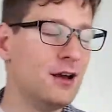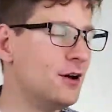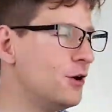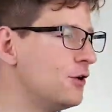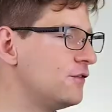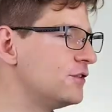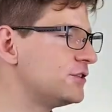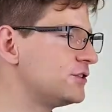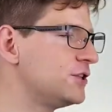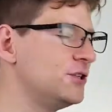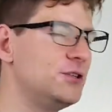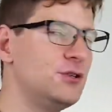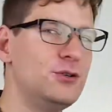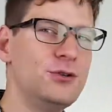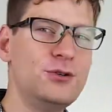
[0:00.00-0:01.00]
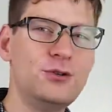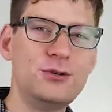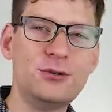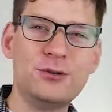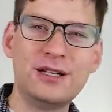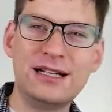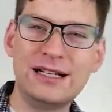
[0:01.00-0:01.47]
over
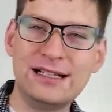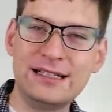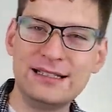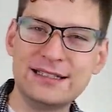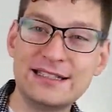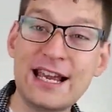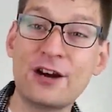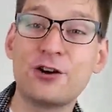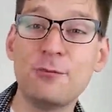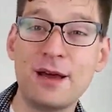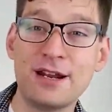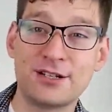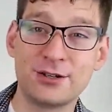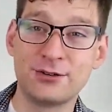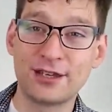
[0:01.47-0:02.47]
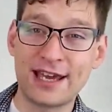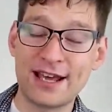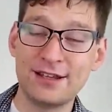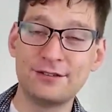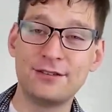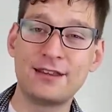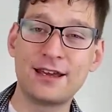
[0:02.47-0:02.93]
to Sacramento,
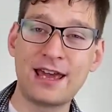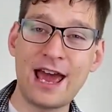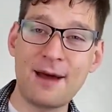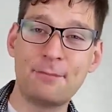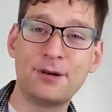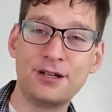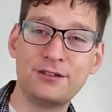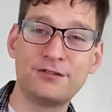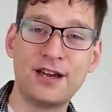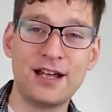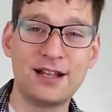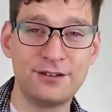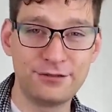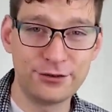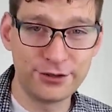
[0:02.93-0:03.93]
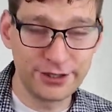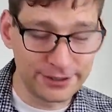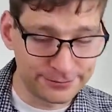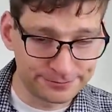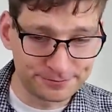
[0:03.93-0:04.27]
the capital of California.